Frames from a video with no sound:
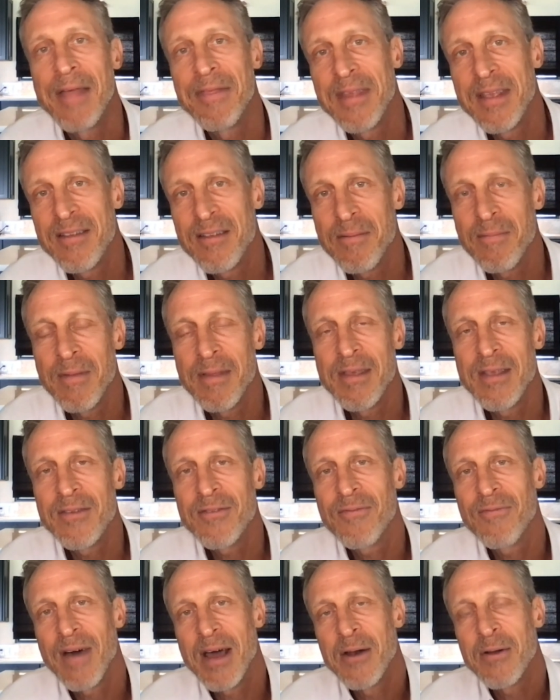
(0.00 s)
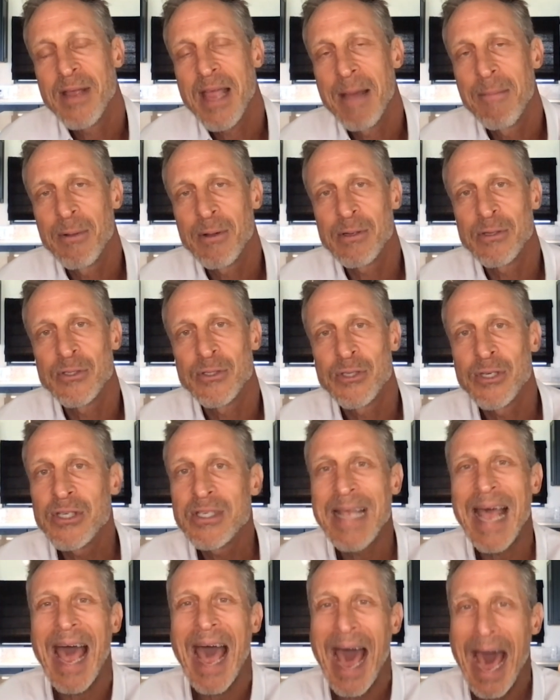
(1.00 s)
And these, these phytochemicals
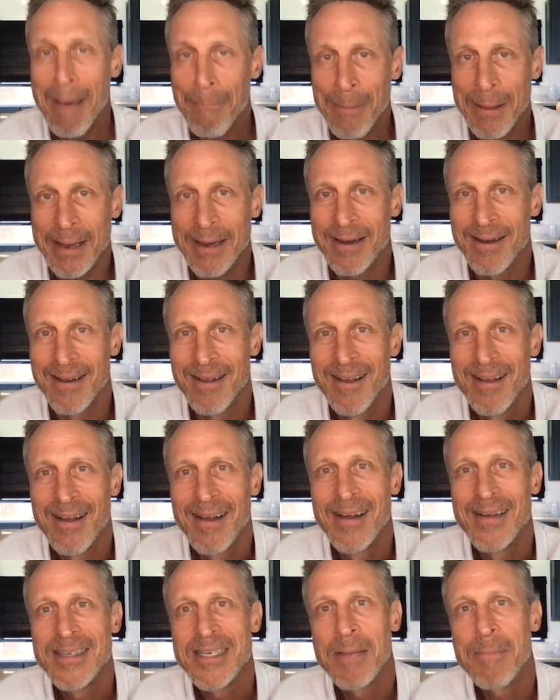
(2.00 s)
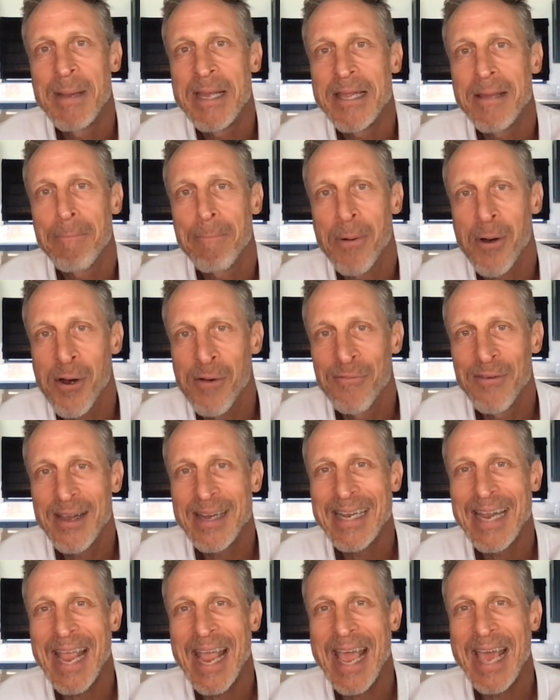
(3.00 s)
just happen to be the
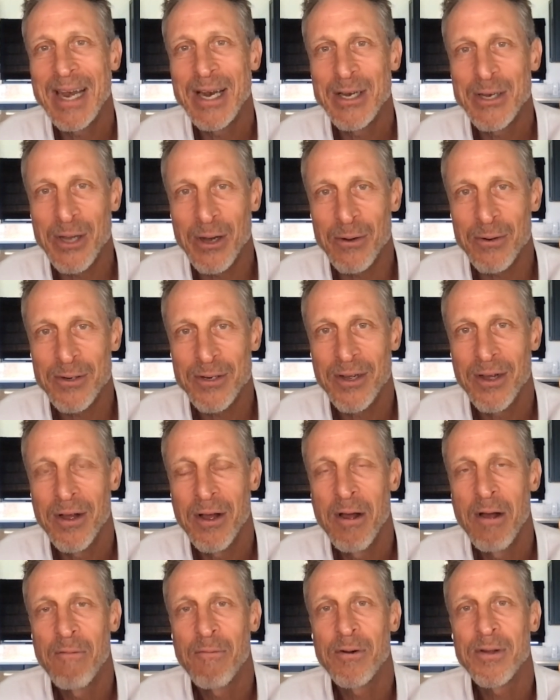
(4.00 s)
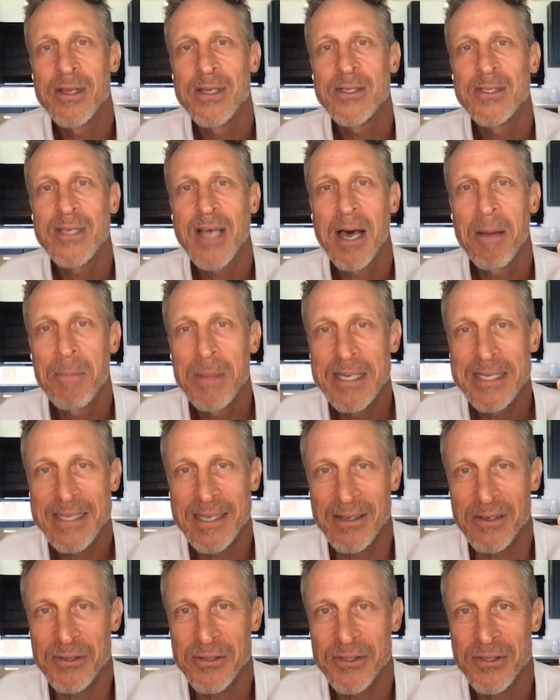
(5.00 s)
perfect antidote for the zombie
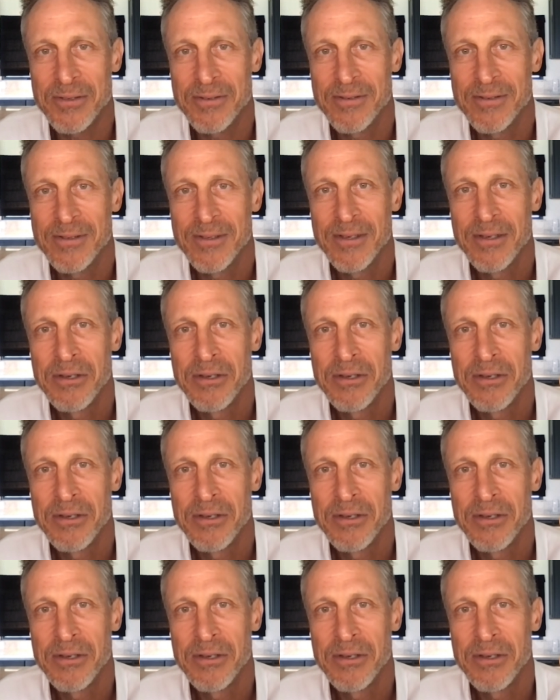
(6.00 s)
cells.